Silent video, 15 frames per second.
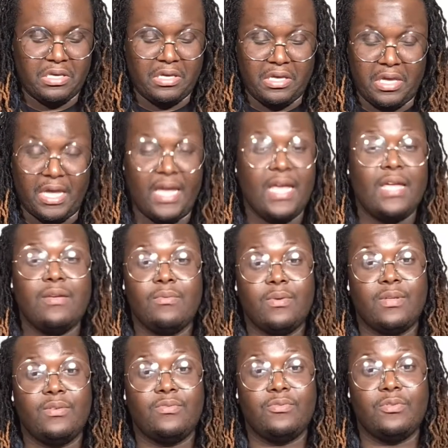I ain't
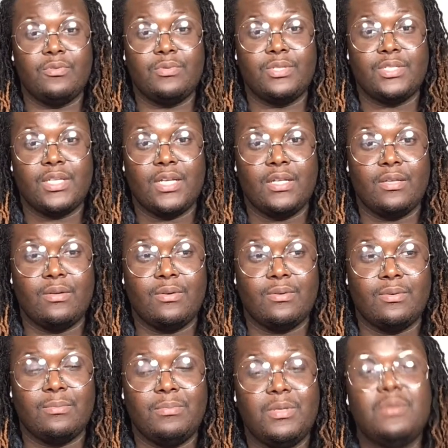really fooled with J-Lo
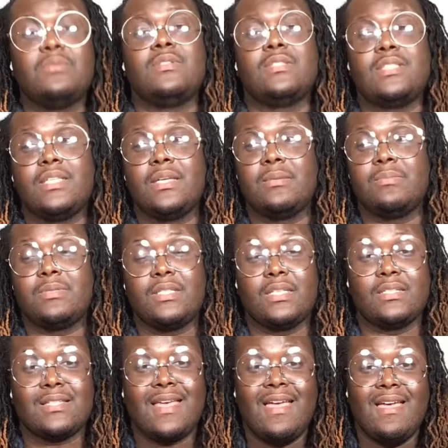on the music tip
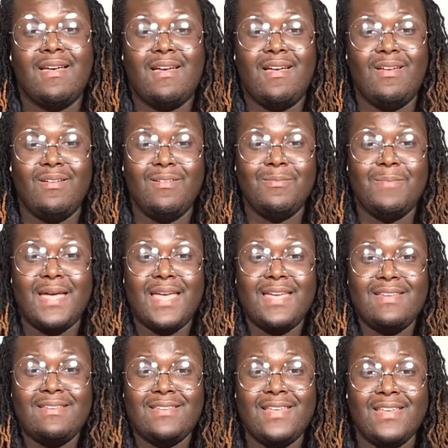since all my
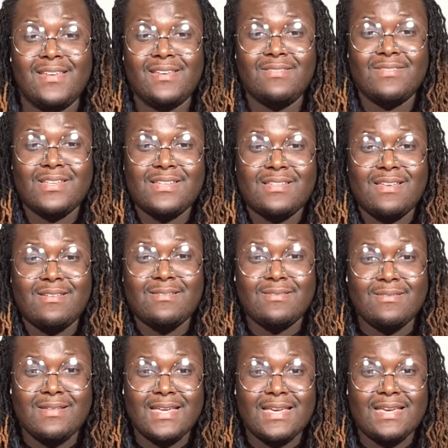love is
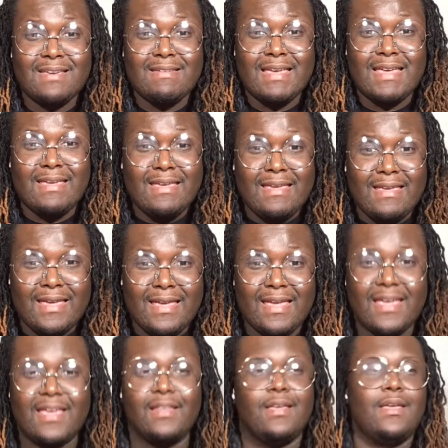all I
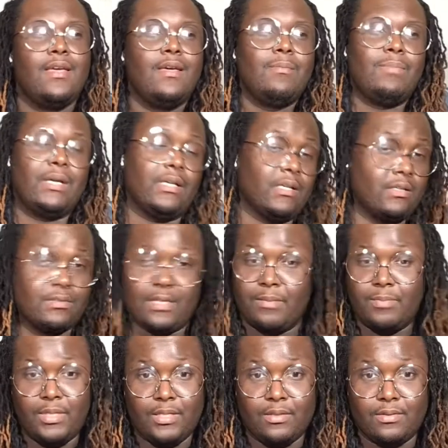had. Because,
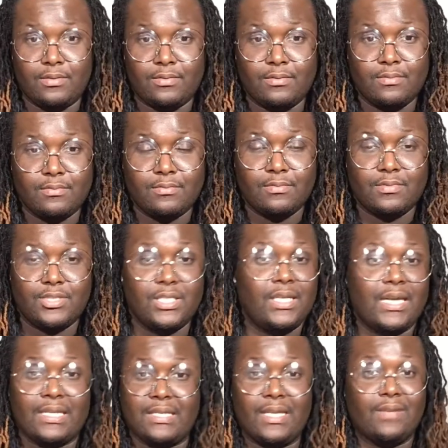she
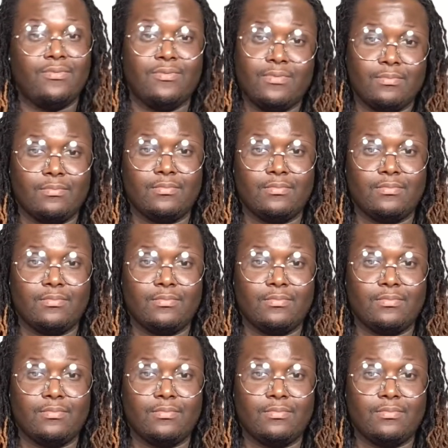got that from